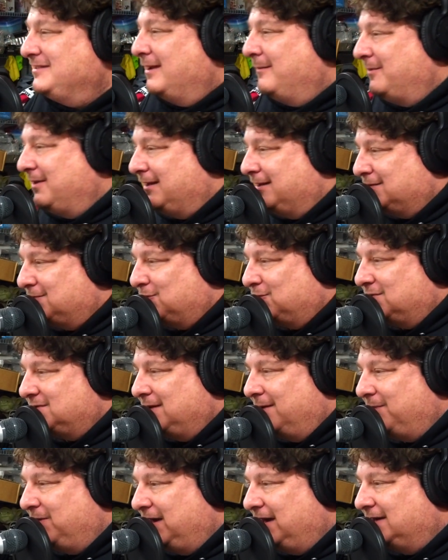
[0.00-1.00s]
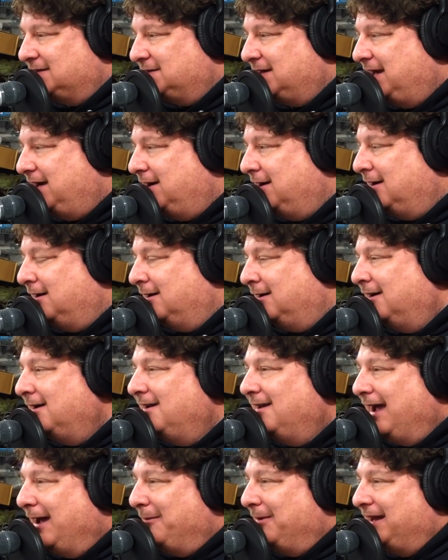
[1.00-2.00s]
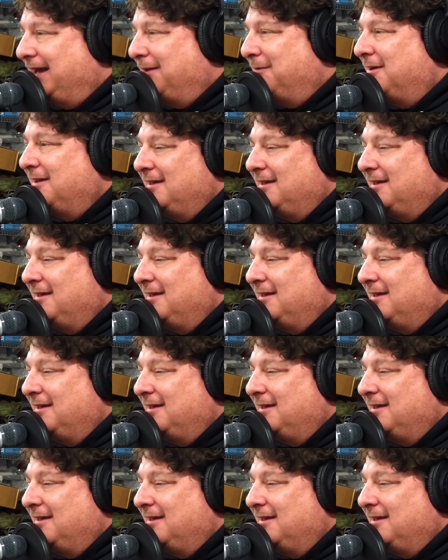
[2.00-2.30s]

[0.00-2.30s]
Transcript: something is here. I mean,